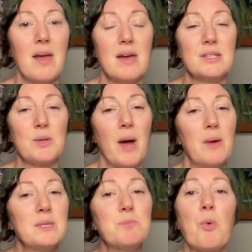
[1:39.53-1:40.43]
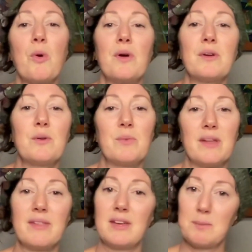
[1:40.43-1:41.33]
So I was born
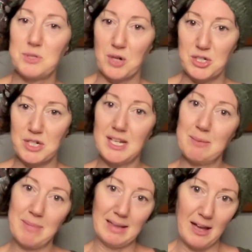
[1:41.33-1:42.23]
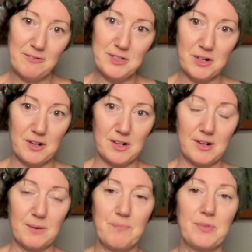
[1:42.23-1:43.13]
with an obstruction in my left
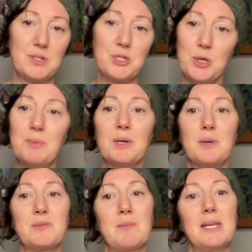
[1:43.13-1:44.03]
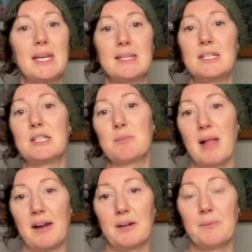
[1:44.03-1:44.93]
ureter, the tube that goes from the kidney to the
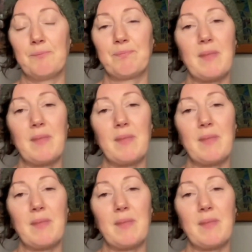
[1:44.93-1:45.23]
bladder.